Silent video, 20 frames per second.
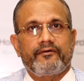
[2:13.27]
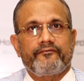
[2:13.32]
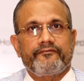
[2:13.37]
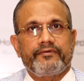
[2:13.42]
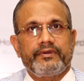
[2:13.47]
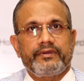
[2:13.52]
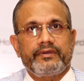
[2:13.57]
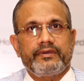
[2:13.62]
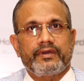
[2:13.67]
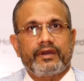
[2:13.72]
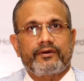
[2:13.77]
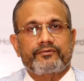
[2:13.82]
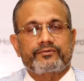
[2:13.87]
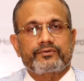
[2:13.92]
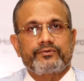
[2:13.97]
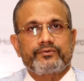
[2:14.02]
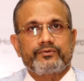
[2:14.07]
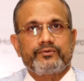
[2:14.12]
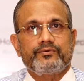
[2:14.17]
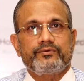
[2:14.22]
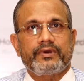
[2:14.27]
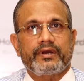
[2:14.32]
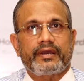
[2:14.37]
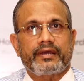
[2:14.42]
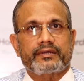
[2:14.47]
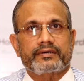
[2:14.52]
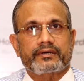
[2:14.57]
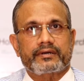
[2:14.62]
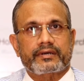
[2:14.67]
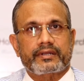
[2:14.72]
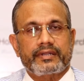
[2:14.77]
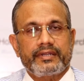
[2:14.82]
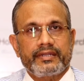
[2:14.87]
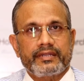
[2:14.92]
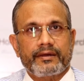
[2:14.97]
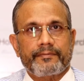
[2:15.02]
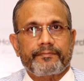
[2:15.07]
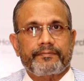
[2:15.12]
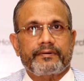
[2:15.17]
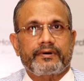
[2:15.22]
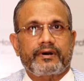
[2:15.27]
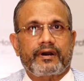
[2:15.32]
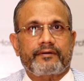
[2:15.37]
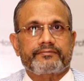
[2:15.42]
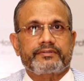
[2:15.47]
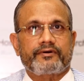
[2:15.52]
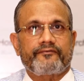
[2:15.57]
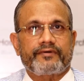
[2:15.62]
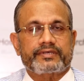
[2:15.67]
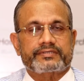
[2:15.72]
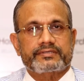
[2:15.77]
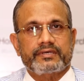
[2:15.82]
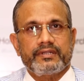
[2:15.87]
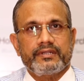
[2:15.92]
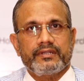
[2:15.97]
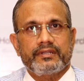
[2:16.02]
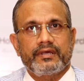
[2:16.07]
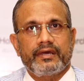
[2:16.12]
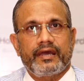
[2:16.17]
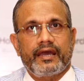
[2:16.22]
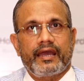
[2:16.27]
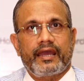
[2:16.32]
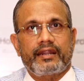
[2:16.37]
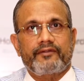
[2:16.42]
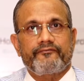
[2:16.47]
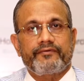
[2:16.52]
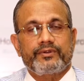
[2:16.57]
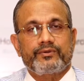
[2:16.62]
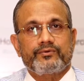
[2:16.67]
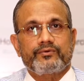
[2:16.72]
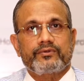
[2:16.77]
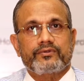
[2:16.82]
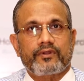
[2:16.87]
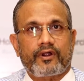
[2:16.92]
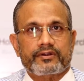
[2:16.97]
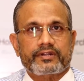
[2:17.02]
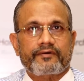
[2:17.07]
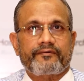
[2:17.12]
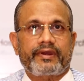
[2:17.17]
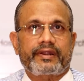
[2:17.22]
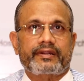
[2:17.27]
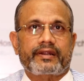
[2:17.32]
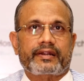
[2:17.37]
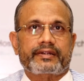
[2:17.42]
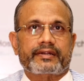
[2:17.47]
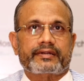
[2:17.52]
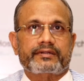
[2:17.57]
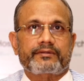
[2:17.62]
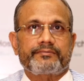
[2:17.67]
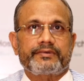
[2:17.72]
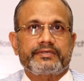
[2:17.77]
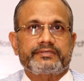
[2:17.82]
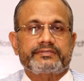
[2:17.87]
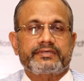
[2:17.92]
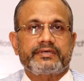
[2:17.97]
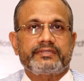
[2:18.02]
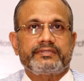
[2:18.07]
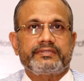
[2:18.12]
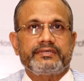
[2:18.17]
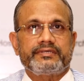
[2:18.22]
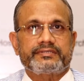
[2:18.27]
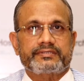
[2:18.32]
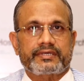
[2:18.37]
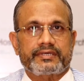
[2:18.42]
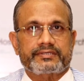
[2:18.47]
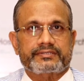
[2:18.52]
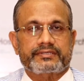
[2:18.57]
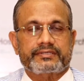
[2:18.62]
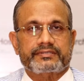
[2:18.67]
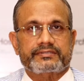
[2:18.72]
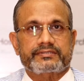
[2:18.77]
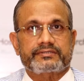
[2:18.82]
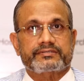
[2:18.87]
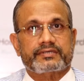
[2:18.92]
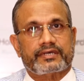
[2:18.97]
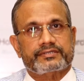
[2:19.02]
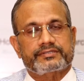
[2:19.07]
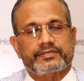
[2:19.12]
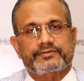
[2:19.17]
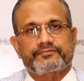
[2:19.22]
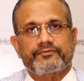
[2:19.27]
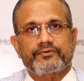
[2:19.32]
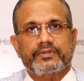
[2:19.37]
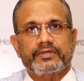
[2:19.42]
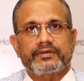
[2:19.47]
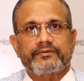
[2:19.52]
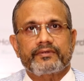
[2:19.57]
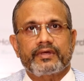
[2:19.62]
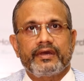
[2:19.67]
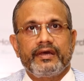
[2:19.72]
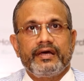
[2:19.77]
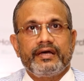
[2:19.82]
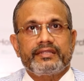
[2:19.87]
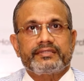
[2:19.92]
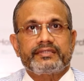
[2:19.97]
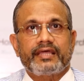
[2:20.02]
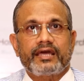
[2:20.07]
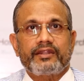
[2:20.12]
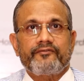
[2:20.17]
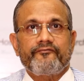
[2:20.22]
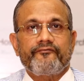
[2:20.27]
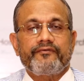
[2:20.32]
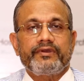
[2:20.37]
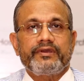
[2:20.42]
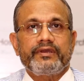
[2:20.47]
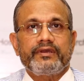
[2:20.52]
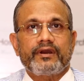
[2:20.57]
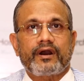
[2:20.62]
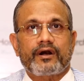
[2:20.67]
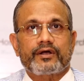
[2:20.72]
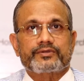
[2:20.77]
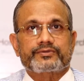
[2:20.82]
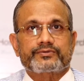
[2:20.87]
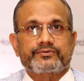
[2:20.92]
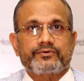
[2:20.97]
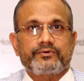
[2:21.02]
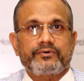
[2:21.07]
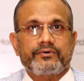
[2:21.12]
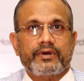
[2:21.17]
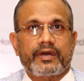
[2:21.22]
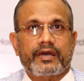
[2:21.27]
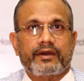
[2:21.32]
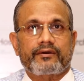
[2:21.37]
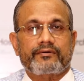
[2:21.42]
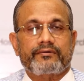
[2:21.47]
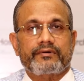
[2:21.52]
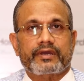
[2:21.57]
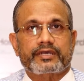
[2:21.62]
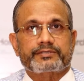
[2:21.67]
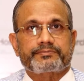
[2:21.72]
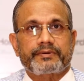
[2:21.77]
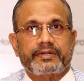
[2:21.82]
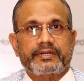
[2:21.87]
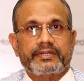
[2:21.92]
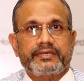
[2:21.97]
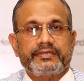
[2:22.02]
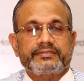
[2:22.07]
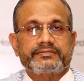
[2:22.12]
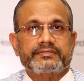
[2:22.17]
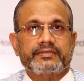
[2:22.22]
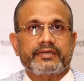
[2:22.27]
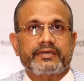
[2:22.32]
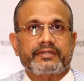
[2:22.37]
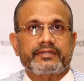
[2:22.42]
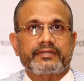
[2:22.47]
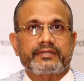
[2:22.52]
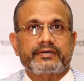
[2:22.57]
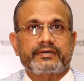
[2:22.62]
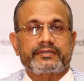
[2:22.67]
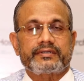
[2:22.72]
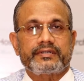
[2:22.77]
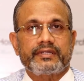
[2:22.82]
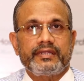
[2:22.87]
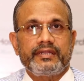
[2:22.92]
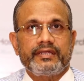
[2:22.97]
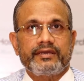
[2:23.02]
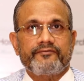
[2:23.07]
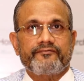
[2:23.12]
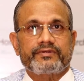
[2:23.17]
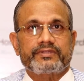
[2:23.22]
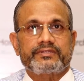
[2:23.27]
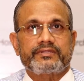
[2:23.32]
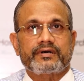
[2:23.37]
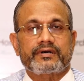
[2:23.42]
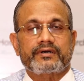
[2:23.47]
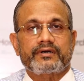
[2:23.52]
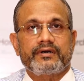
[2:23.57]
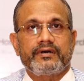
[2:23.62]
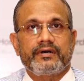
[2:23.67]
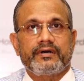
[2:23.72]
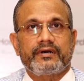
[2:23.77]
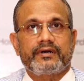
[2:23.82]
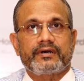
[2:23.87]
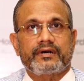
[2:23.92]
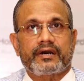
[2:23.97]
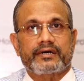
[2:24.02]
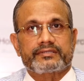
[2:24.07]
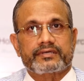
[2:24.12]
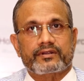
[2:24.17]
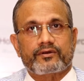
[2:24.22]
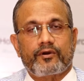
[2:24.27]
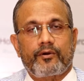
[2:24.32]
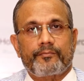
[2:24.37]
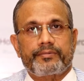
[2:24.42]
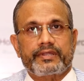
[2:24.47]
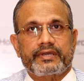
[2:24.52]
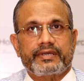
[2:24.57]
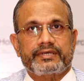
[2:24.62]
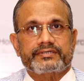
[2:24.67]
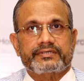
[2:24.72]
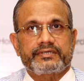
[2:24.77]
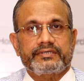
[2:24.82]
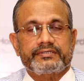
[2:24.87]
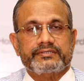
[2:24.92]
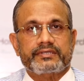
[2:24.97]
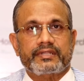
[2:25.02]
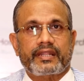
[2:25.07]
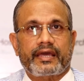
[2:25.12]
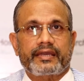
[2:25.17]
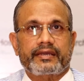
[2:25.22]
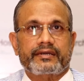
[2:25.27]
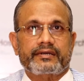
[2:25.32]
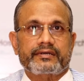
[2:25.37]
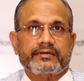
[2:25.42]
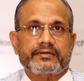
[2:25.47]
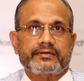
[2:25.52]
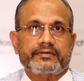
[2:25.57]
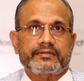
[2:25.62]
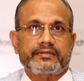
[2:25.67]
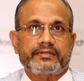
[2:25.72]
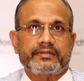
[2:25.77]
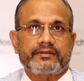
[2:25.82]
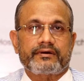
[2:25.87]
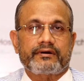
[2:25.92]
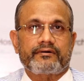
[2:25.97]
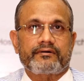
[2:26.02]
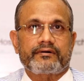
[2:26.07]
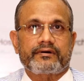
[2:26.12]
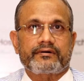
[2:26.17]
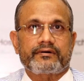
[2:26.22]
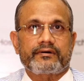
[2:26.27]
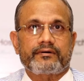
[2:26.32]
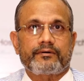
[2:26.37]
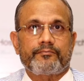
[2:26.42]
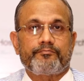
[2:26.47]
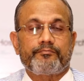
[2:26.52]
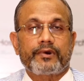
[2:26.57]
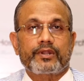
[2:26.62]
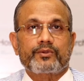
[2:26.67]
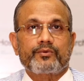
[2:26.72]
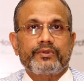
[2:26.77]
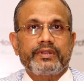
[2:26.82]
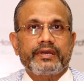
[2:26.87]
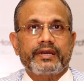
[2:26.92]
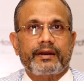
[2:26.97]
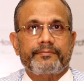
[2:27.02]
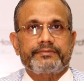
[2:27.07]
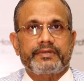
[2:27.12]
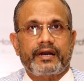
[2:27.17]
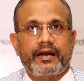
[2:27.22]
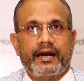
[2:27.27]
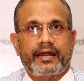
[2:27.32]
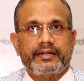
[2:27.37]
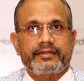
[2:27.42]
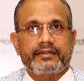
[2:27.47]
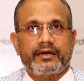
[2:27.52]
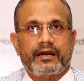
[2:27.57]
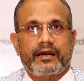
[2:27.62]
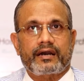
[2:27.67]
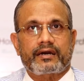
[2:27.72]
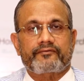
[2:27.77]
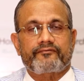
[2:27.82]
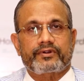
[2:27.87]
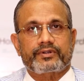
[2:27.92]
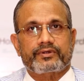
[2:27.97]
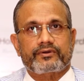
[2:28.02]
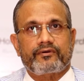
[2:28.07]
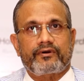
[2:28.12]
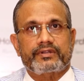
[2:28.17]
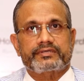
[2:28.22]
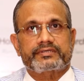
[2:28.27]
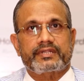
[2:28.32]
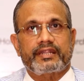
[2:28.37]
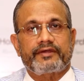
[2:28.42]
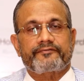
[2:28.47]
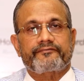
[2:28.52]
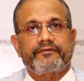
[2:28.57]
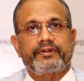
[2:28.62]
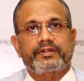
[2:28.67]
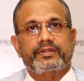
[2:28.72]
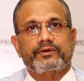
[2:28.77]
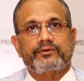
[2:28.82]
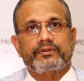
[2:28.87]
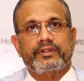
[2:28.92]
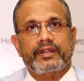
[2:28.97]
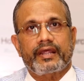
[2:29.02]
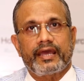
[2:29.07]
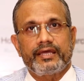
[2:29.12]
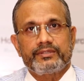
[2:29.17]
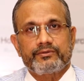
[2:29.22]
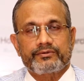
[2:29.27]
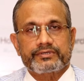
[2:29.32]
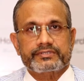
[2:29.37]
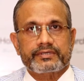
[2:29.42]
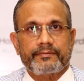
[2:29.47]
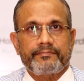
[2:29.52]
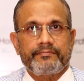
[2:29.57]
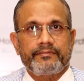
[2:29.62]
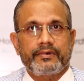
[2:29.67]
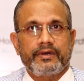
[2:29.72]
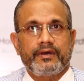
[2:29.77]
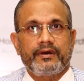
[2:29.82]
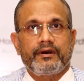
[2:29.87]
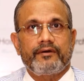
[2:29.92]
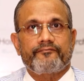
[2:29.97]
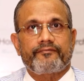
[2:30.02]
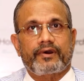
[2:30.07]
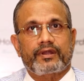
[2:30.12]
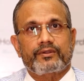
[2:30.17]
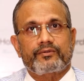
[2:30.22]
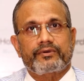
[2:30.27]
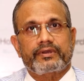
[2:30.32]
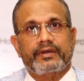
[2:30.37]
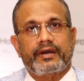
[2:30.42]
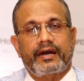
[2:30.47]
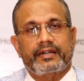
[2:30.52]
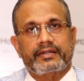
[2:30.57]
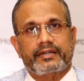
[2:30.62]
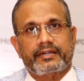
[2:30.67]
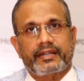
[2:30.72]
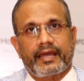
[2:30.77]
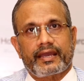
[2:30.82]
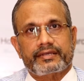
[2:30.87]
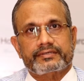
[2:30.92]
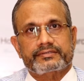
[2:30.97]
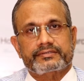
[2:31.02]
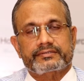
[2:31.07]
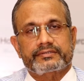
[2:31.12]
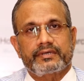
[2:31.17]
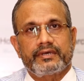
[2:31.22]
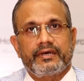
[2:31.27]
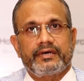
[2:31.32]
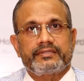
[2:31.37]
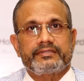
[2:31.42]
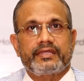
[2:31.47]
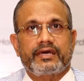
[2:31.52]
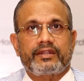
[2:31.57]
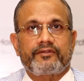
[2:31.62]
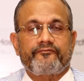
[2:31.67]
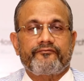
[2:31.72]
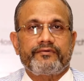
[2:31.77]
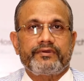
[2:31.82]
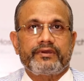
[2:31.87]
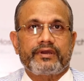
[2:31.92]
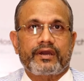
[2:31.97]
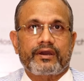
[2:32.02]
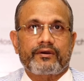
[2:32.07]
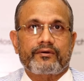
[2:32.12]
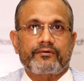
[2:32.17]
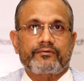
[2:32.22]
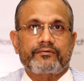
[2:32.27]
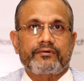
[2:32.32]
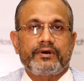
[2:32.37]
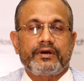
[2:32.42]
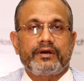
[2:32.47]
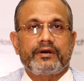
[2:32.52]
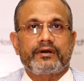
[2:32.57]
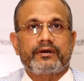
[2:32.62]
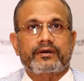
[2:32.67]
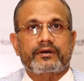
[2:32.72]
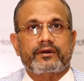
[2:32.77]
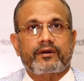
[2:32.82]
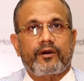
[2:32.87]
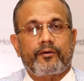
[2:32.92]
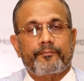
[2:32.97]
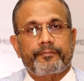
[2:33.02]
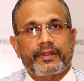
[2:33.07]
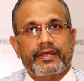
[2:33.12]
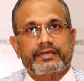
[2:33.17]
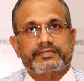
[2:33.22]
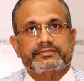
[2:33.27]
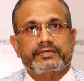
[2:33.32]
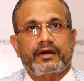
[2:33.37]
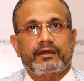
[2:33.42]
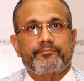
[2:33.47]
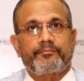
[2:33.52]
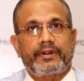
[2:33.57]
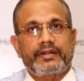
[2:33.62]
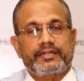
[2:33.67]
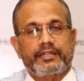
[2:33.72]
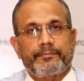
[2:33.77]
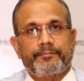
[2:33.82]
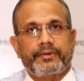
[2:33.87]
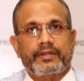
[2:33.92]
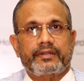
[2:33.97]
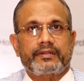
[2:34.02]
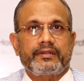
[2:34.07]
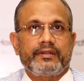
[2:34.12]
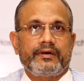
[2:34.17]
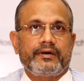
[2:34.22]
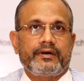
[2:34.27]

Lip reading: We have to do cleanup of the vessel, and we do a lot of endarterectomies in these cases successfully. Then we also have expertise in dealing with the other complications like ballooning of the heart, or what you call as a left ventricular aneurysm following heart attacks. Then we have complex or multiple